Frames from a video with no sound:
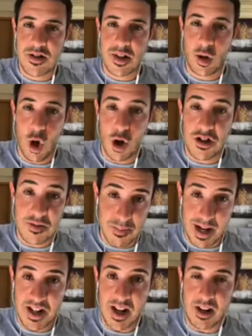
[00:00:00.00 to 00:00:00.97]
It costs
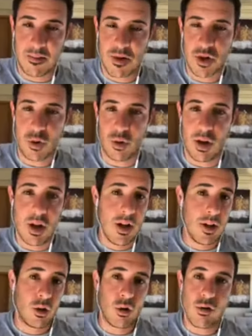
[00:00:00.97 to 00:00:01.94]
money to
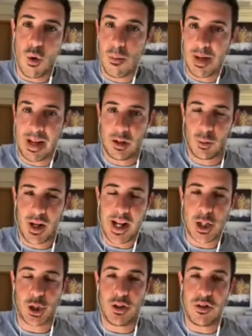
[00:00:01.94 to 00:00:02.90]
grow a bigger
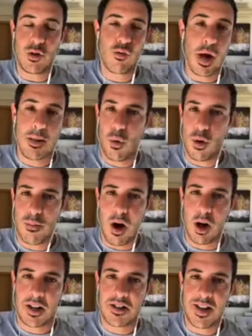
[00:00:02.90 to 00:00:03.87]
location, to run more
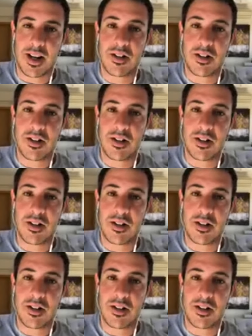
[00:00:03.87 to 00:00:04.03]
marketing,